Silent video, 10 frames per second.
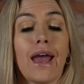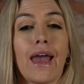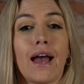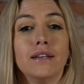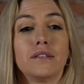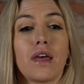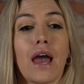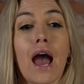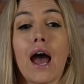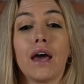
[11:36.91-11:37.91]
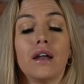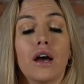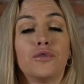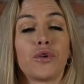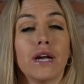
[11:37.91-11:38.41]
and they had
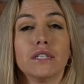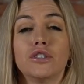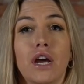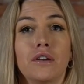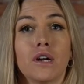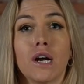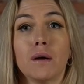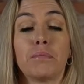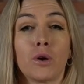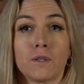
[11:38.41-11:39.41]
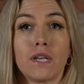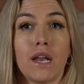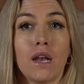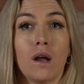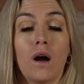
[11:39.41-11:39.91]
a transgender
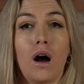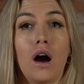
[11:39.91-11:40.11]
person